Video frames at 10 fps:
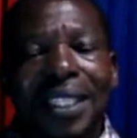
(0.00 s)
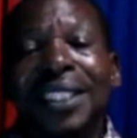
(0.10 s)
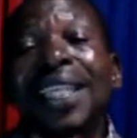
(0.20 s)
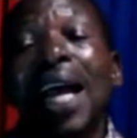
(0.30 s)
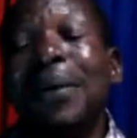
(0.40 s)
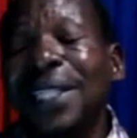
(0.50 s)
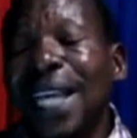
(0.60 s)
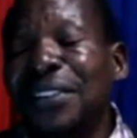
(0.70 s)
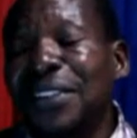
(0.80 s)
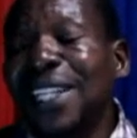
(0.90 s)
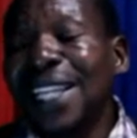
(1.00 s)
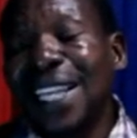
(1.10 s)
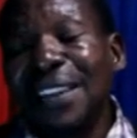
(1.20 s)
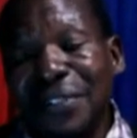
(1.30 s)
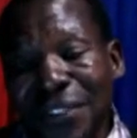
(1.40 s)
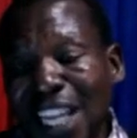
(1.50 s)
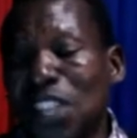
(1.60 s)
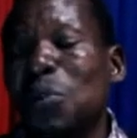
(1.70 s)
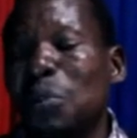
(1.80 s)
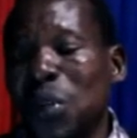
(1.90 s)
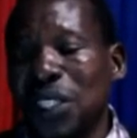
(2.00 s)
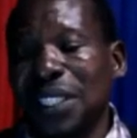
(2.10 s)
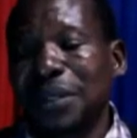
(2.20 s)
Take away that thing that they value most.